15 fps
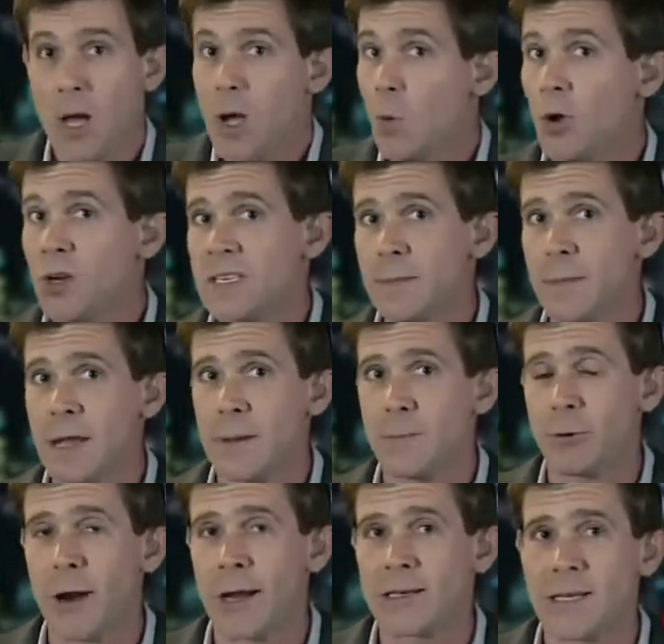What does it mean in
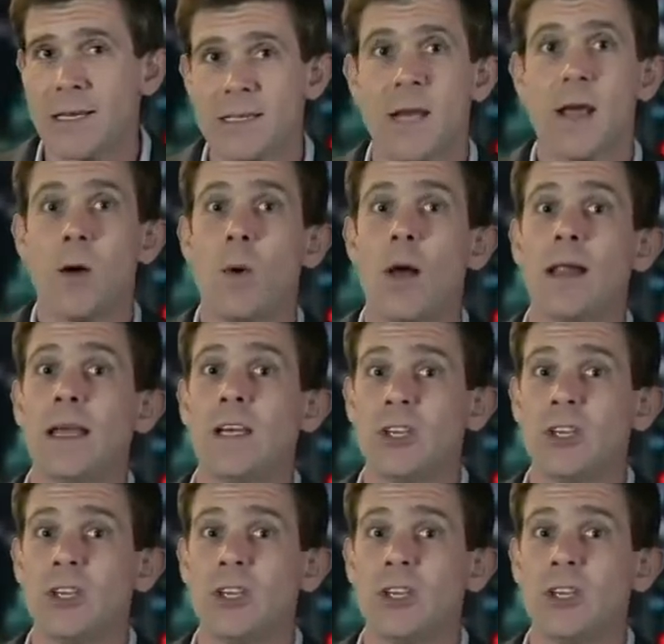practice? Well, it